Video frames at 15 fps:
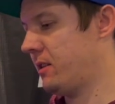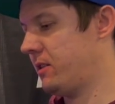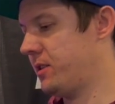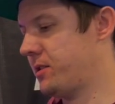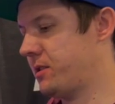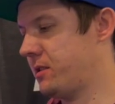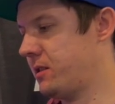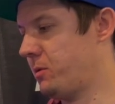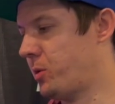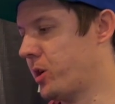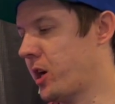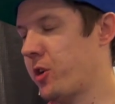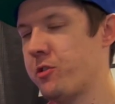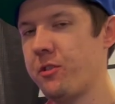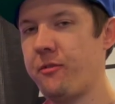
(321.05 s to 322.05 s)
This is the
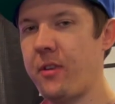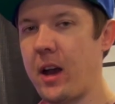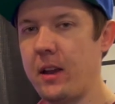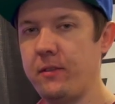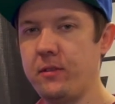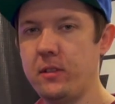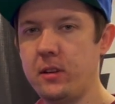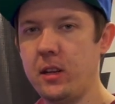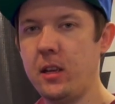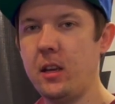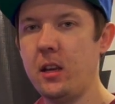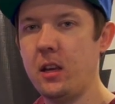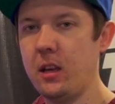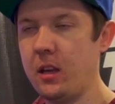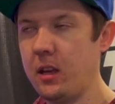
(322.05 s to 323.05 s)

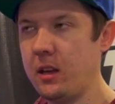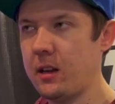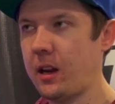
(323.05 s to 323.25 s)
105D,